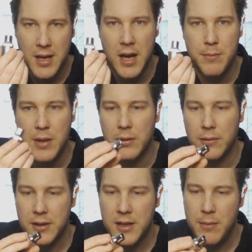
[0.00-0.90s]
10mm,
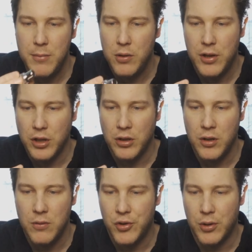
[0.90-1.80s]
the 10mm that you
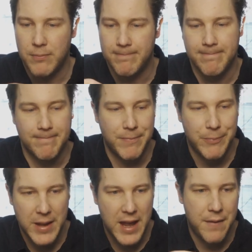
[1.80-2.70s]
use on
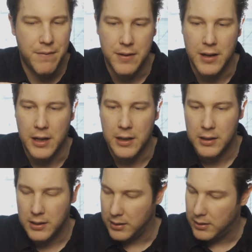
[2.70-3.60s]
everything,
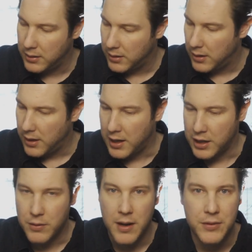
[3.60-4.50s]
and I
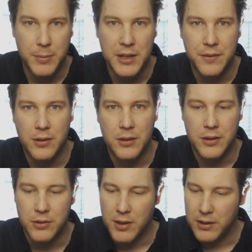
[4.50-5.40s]
don't have space for it on
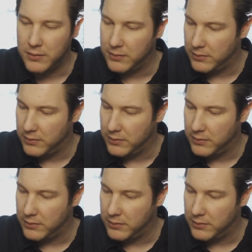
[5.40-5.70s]
this rail.